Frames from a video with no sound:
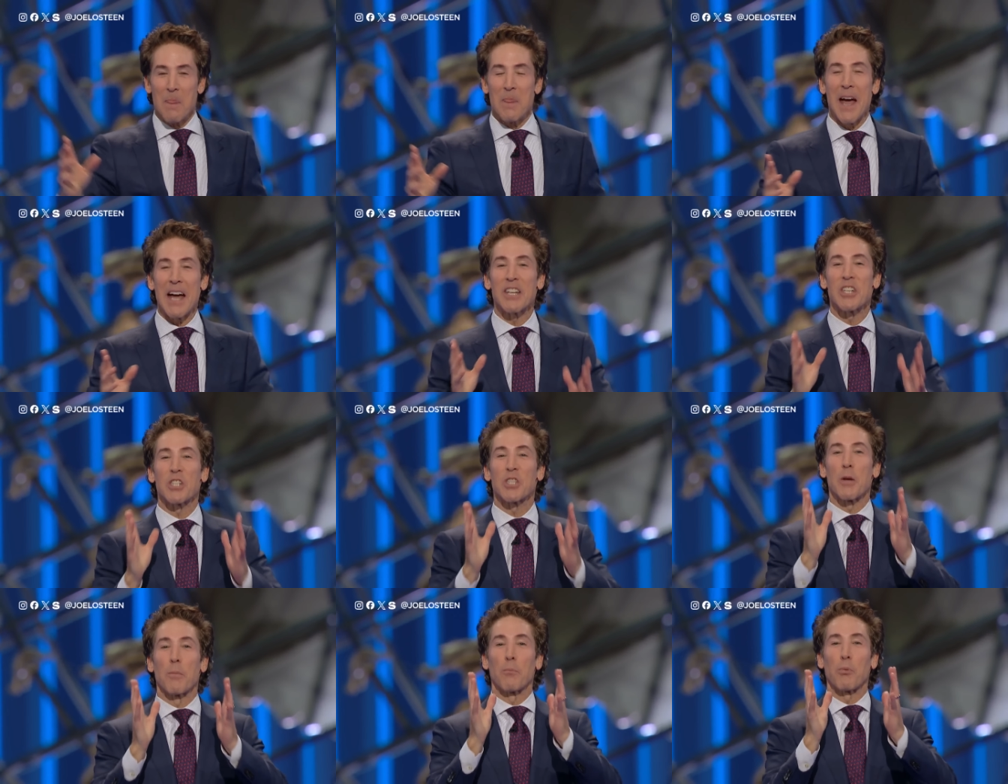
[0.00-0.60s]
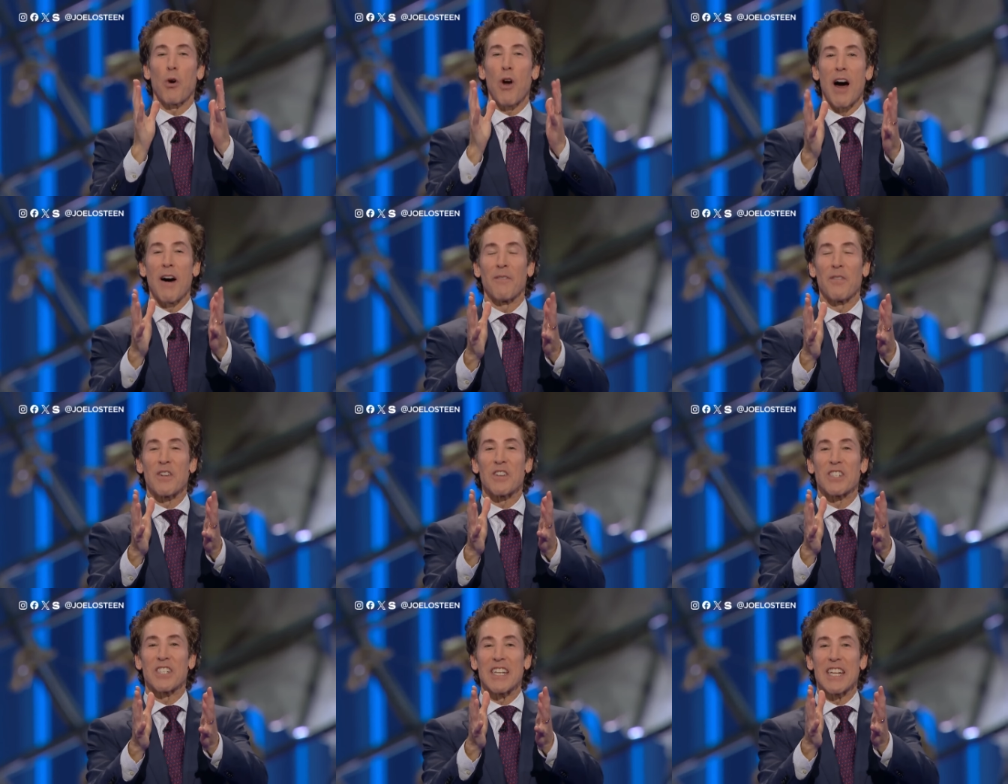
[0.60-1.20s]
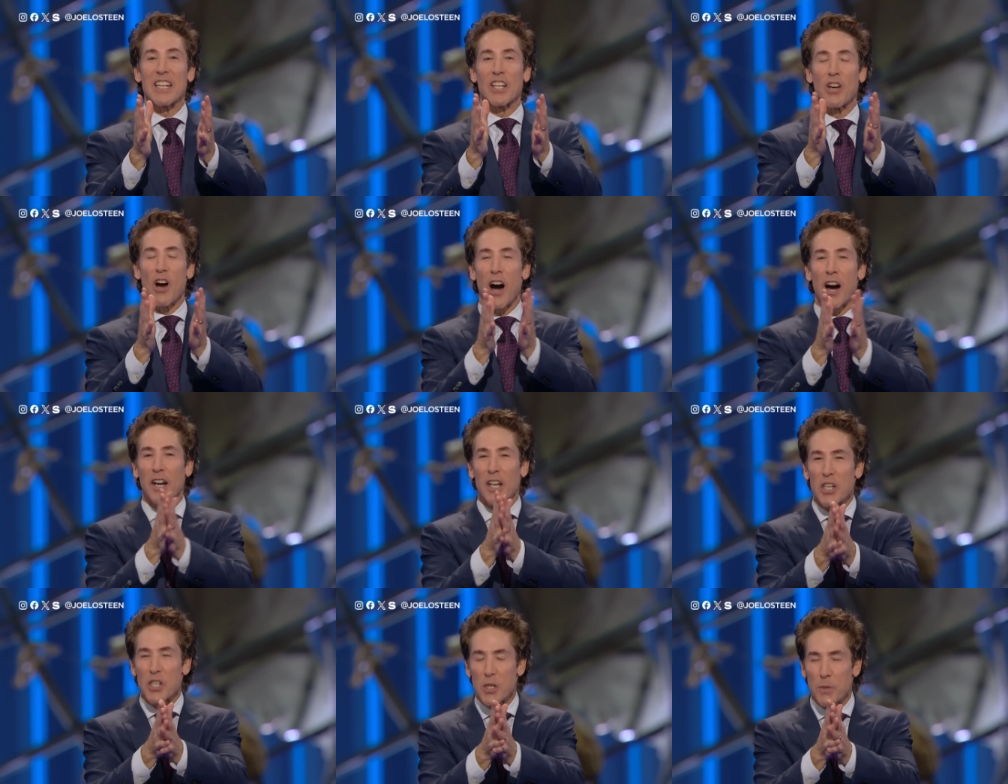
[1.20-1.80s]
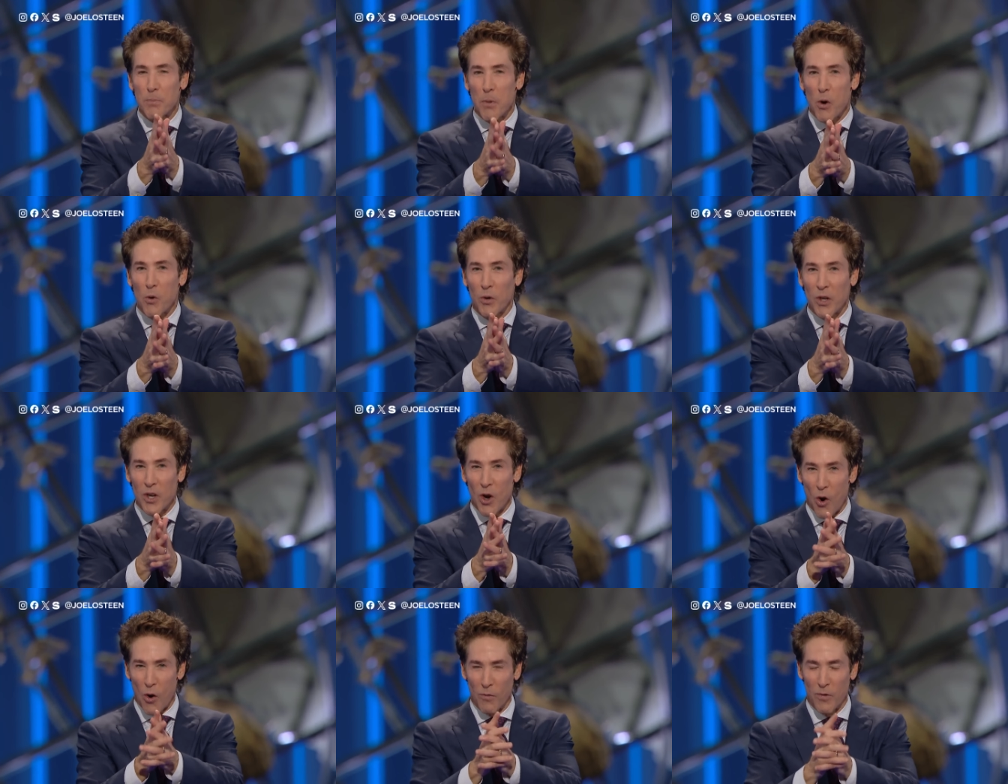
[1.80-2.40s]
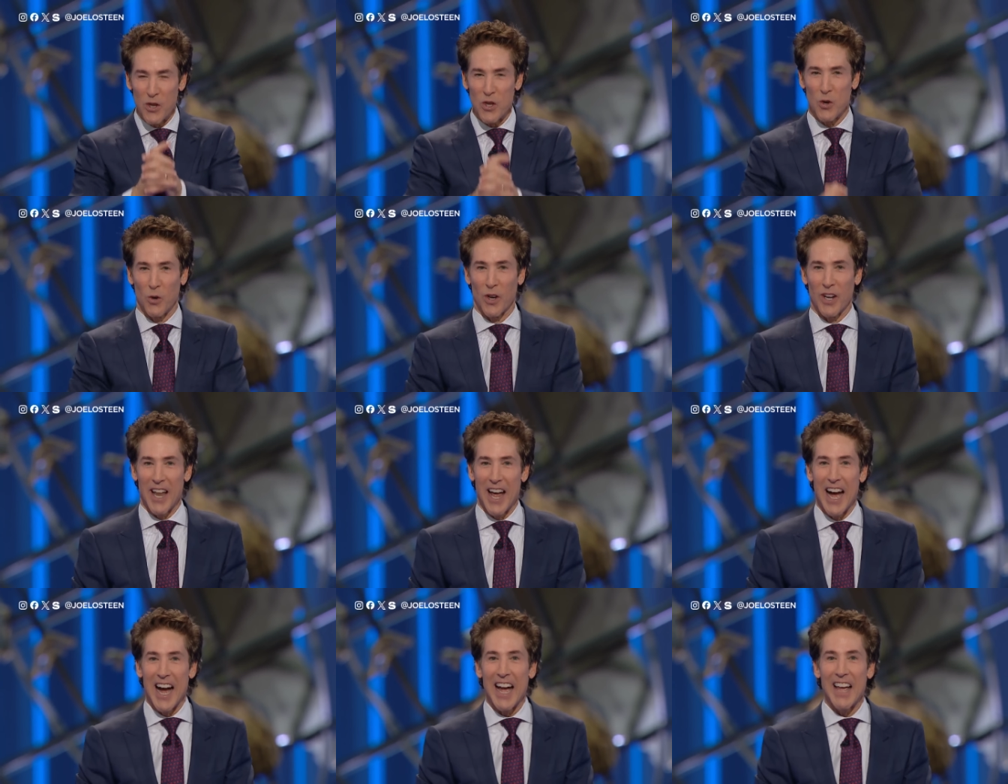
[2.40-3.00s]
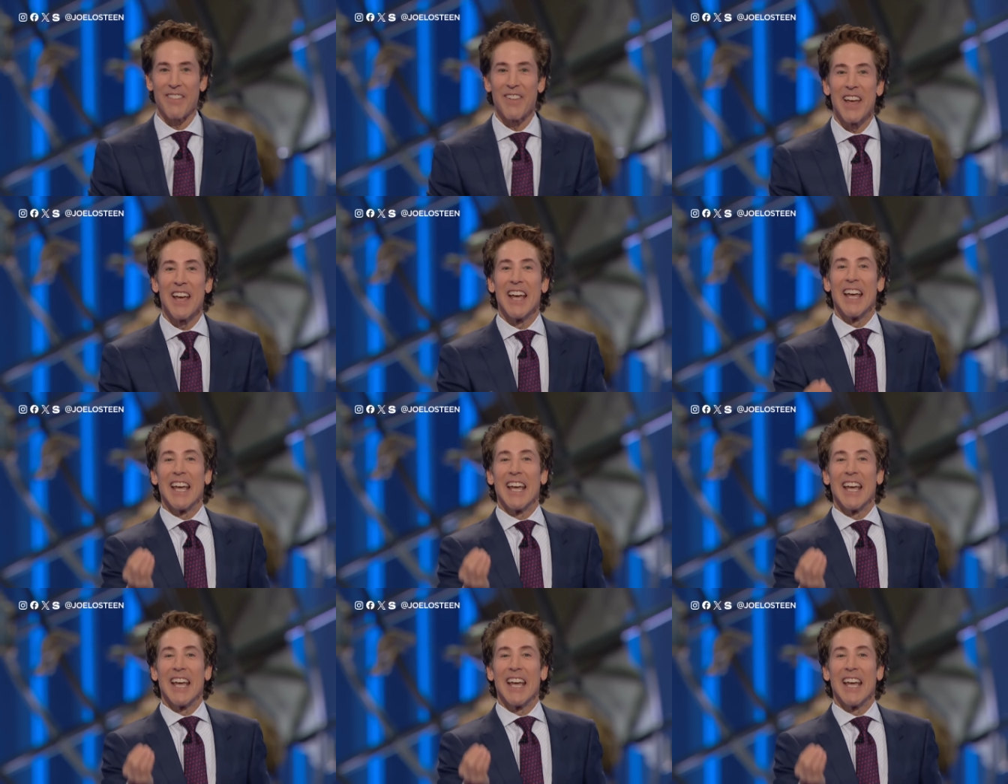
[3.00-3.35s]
That's the prophecy God has spoken over your life.